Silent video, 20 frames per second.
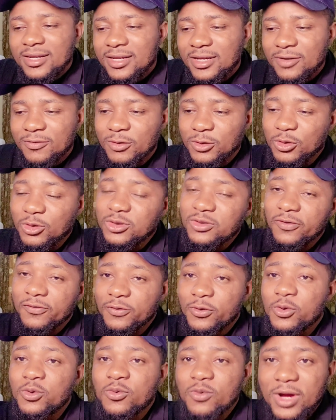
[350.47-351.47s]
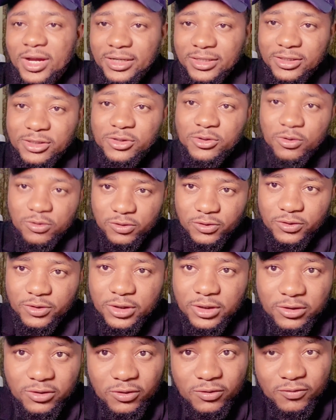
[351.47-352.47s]
for those of you who are in this
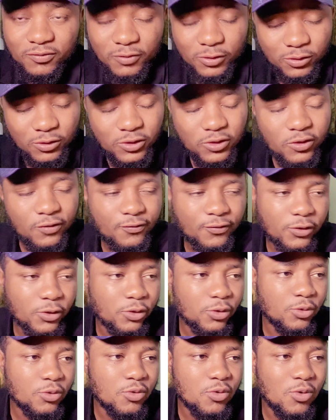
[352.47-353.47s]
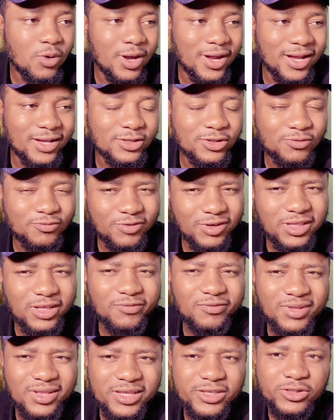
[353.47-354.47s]
country, for those of you who are really,
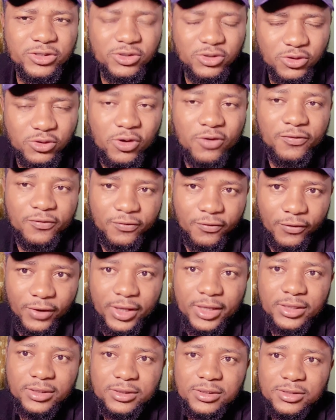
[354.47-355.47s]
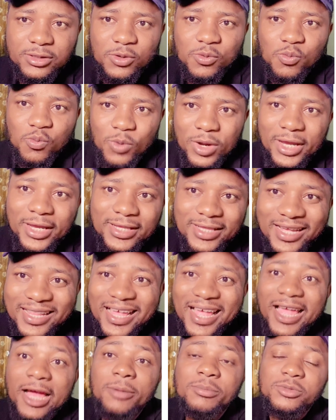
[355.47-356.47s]
really suffering the way that
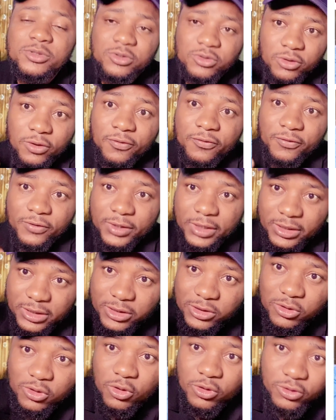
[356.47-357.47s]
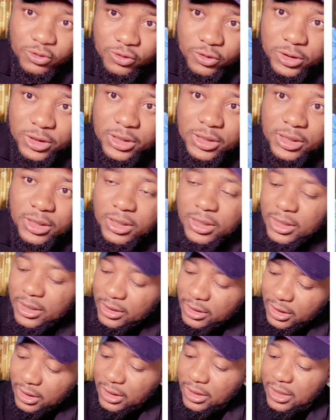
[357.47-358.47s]
I am suffering in this country,
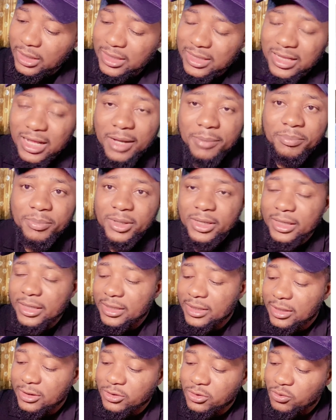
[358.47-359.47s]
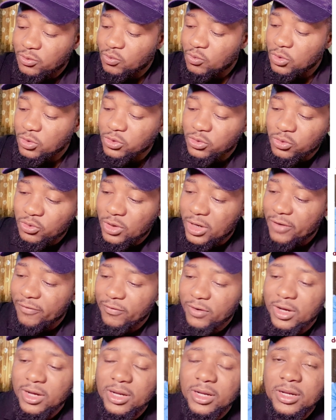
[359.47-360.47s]
the kidnapping and
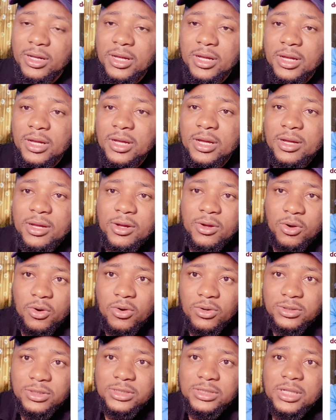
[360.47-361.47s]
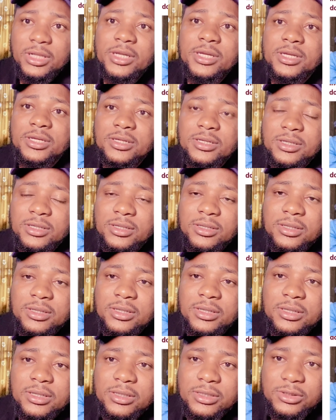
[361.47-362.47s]
whatsoever, honestly,
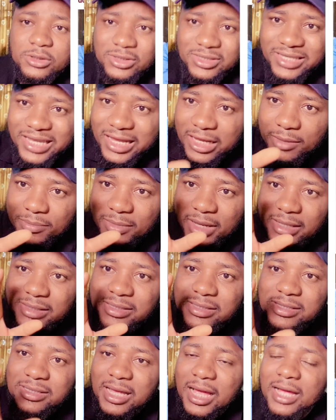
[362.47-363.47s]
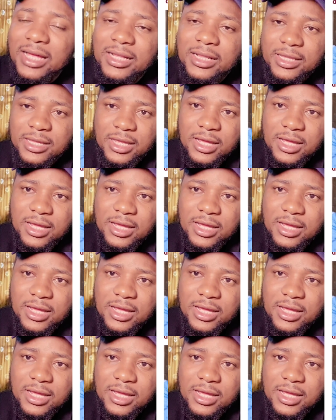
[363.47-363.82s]
tell me exactly